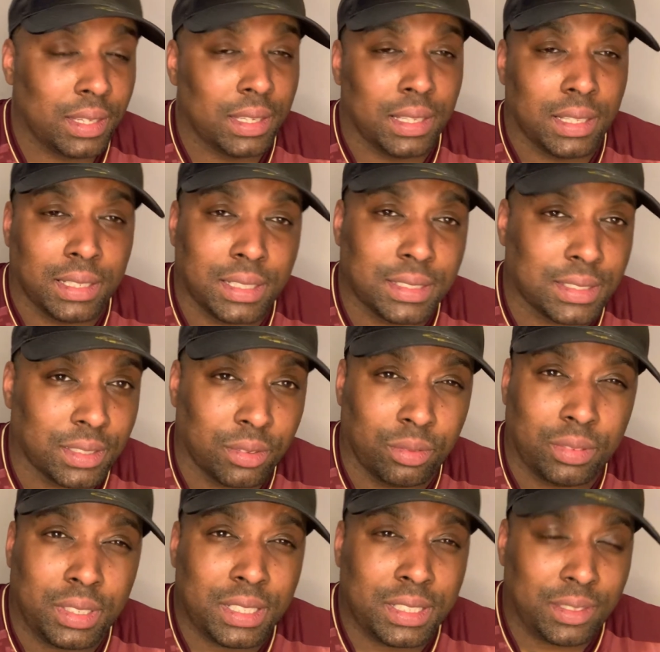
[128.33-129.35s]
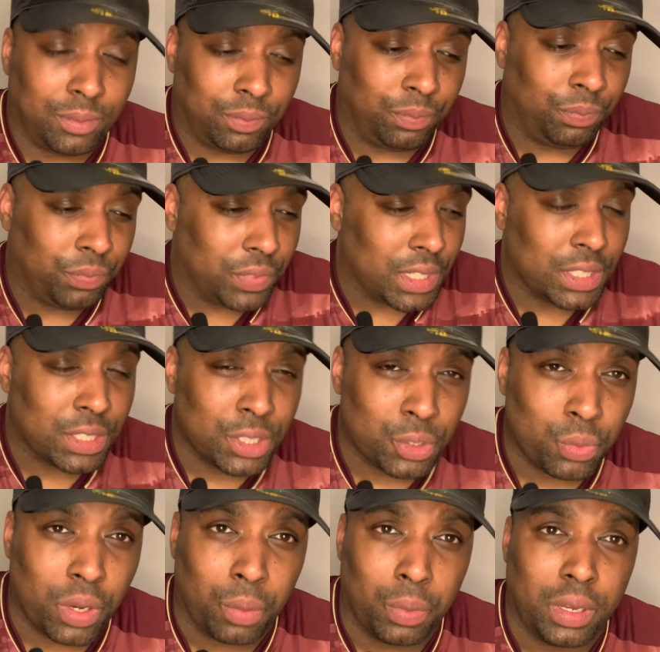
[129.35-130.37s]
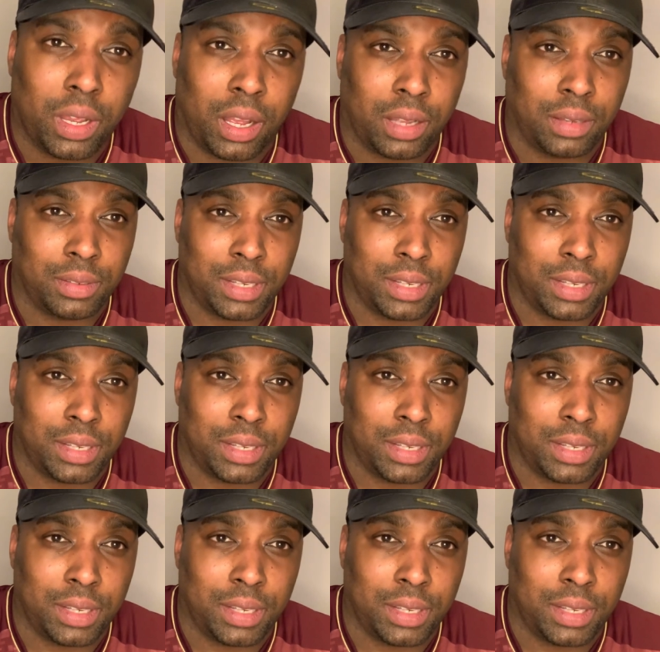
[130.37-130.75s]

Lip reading: Listen, this is where we are,